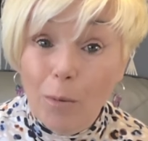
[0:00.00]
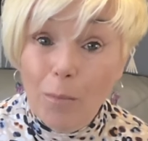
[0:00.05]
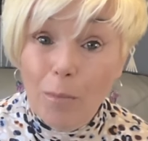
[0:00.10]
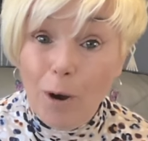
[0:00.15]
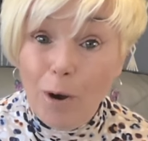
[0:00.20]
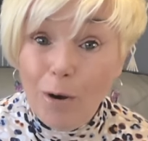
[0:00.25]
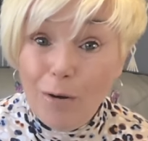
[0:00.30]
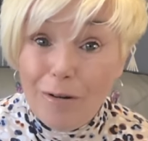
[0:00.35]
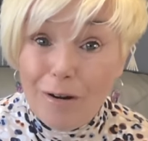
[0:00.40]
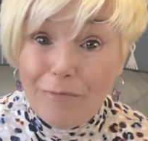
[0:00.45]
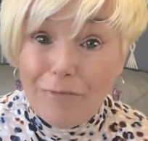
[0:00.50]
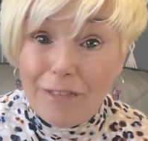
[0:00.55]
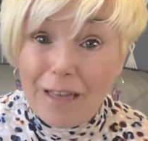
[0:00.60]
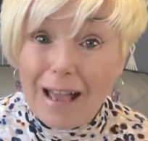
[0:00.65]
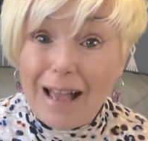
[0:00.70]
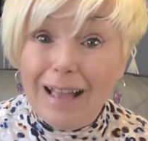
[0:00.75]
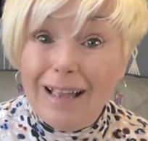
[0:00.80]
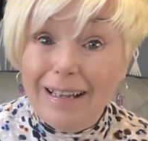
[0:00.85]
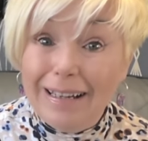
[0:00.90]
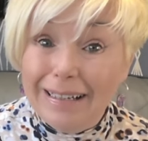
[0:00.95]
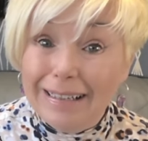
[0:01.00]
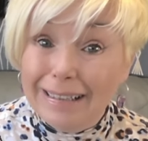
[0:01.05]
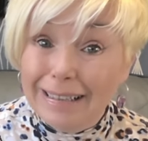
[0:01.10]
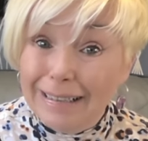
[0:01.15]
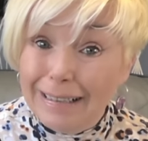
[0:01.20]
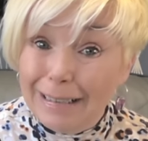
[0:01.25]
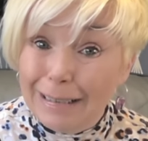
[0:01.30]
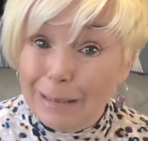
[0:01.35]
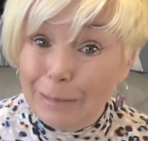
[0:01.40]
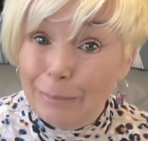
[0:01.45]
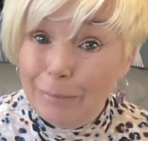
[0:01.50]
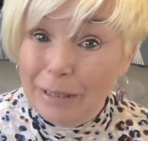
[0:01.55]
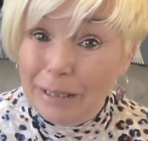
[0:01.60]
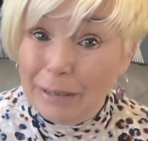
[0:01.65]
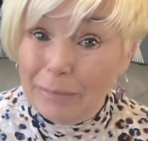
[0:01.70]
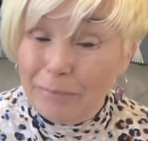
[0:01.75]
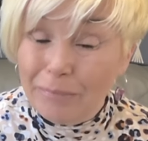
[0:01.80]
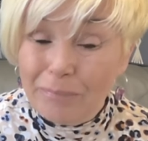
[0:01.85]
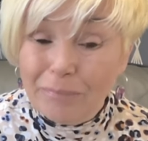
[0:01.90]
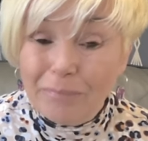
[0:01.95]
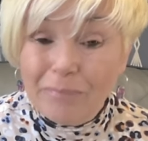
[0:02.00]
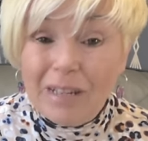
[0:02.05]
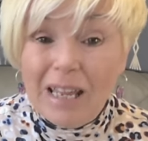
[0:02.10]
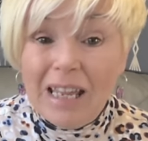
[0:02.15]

But more of that in a little bit.